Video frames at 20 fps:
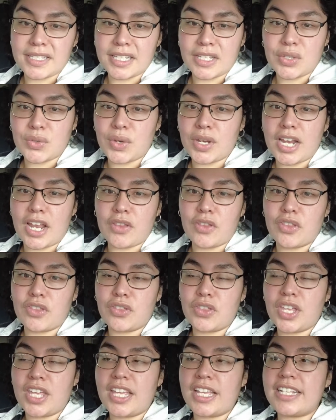doing other
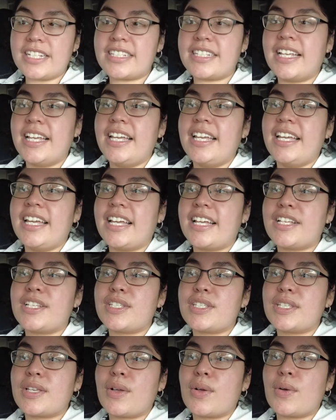things.
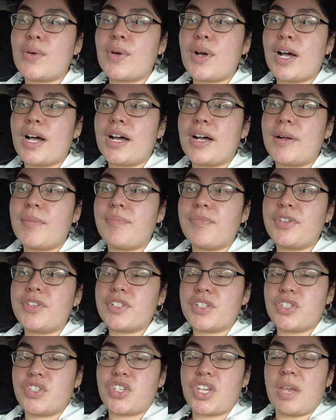And so
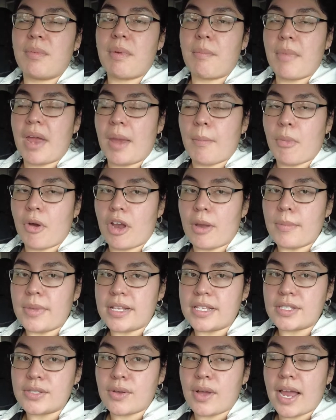there's a gym in my
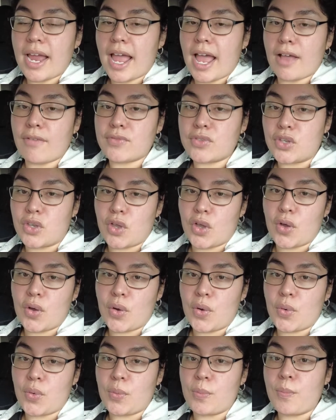apartment, so I have to
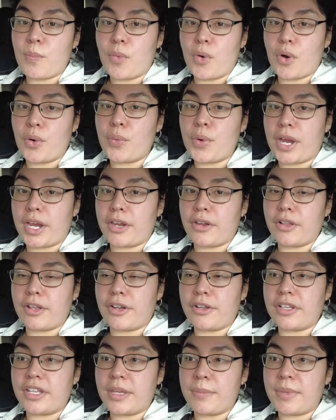go more
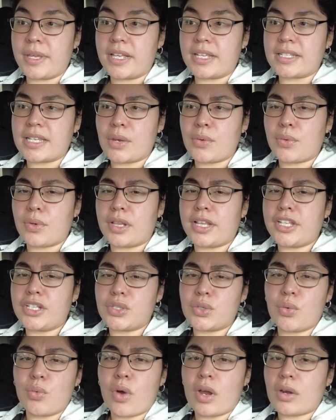regularly because I really
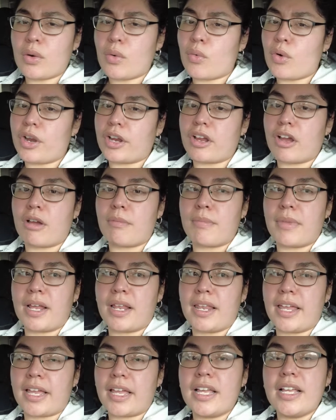do want to work on
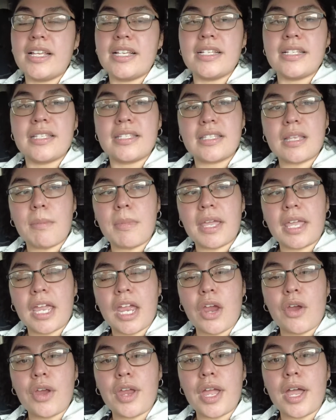my like stomach
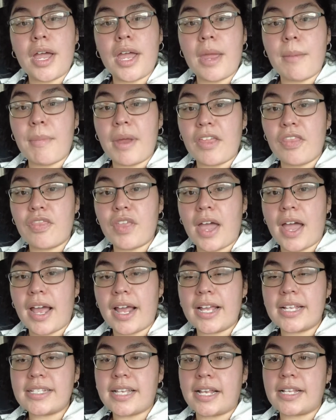area and my
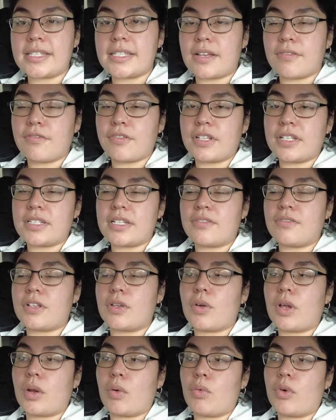thighs. I
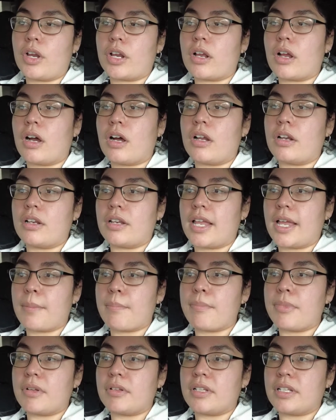definitely want to work on
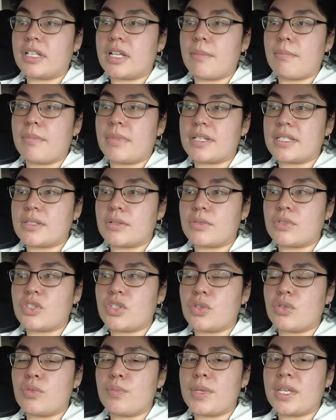like building up muscle
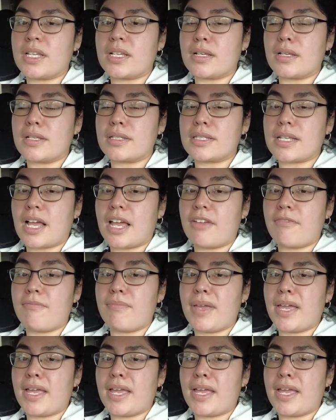too, because I